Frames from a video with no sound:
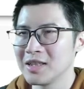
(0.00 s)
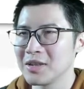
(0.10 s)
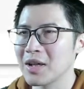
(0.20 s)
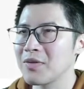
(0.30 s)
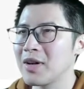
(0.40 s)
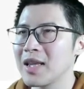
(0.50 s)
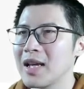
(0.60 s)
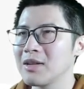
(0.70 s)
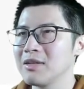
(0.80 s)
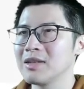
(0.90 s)
You can find
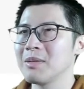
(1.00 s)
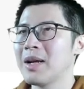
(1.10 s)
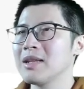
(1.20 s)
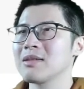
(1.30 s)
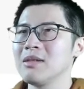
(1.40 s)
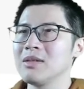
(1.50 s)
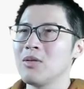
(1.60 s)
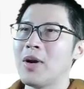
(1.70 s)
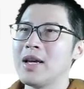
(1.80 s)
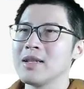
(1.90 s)
that, depends on the
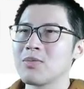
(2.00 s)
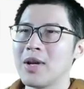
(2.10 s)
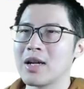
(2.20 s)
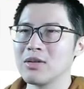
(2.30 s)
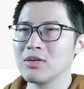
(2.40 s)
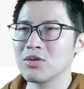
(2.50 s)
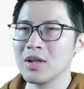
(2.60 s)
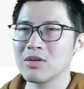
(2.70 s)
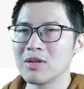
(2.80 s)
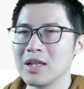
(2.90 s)
ways we are going to
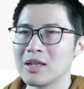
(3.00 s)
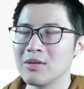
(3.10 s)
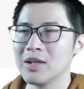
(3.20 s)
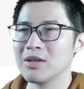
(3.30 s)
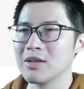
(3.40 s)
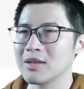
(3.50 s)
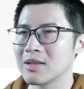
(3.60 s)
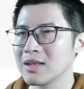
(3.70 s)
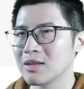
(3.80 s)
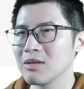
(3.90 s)
change the iterations.
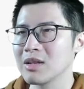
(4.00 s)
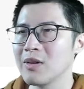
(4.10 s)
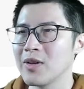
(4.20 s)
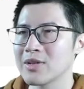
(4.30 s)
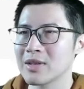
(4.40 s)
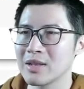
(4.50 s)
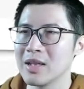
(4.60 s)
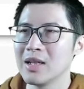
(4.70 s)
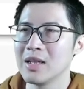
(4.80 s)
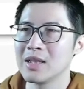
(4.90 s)
It's going to give us
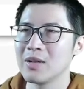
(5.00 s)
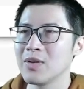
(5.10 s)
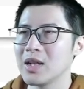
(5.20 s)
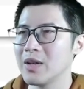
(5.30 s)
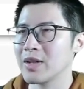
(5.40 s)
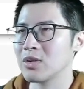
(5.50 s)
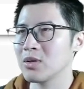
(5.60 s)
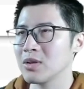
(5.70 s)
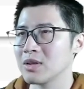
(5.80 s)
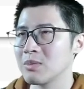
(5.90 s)
different kind of
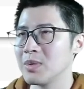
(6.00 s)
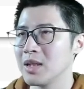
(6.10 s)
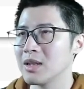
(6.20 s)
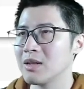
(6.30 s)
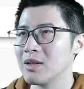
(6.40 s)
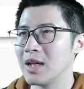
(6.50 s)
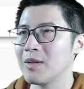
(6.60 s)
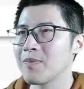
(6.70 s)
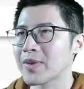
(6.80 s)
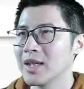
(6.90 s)
execution speed. Right?
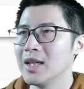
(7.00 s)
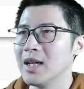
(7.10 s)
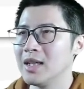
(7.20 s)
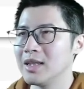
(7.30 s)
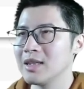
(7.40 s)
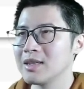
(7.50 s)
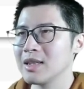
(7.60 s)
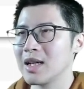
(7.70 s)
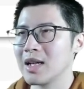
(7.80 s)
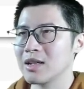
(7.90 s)
Another thing
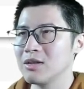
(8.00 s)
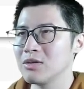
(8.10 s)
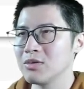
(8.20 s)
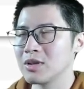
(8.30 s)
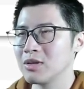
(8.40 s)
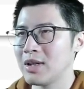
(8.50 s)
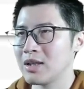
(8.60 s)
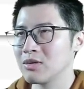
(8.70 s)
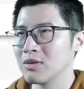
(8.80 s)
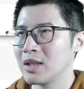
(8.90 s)
that I can go and
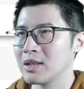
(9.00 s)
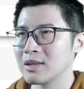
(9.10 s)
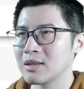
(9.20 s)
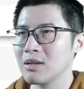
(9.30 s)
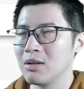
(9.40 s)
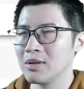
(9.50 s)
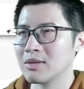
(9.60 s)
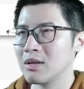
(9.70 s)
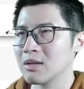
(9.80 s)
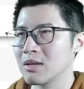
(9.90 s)
doing is
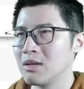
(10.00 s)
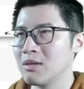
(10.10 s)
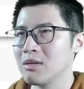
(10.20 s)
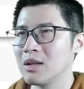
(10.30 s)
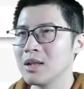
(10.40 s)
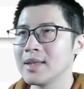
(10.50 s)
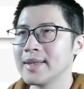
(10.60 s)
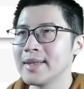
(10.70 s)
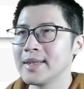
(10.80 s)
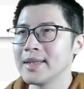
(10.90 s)
on
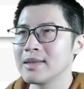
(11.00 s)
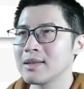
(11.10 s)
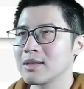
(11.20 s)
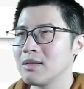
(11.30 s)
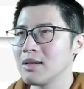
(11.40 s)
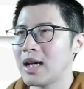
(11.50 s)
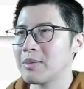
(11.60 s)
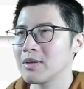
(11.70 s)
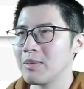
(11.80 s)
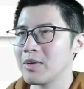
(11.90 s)
Colab.
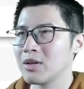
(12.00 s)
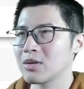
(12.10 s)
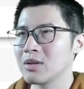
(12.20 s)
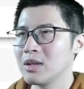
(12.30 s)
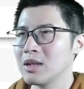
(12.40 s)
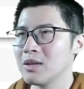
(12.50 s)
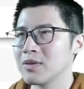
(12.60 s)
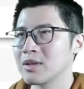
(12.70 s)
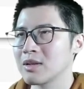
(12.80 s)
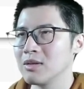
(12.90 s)
So I'm not sure if
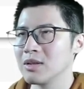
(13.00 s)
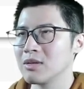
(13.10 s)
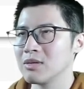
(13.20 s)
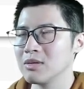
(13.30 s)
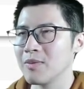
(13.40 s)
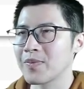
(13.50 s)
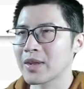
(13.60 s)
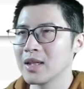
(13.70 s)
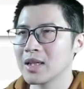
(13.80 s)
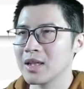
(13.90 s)
it's going to
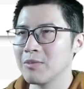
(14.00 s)
give